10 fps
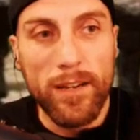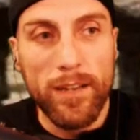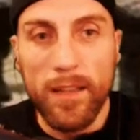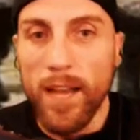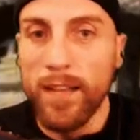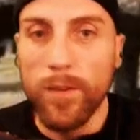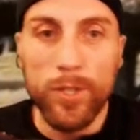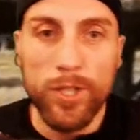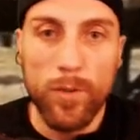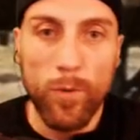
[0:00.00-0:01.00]
The Lion, the
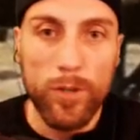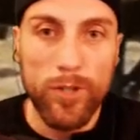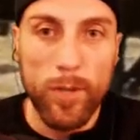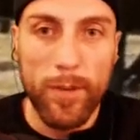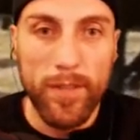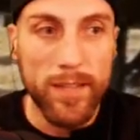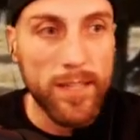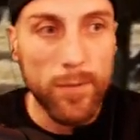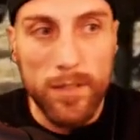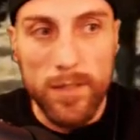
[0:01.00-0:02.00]
Witch, and the Wardrobe, I think
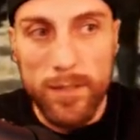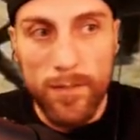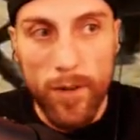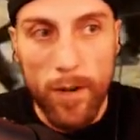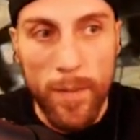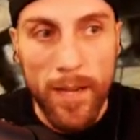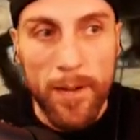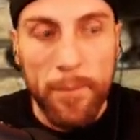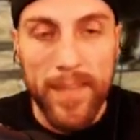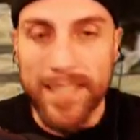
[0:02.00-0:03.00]
that's what this is from.
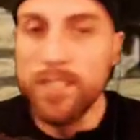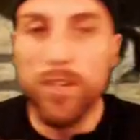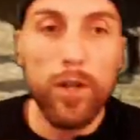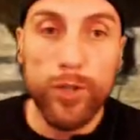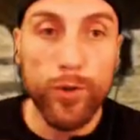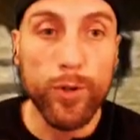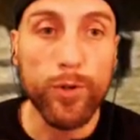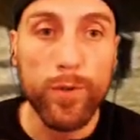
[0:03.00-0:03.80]
This is all true,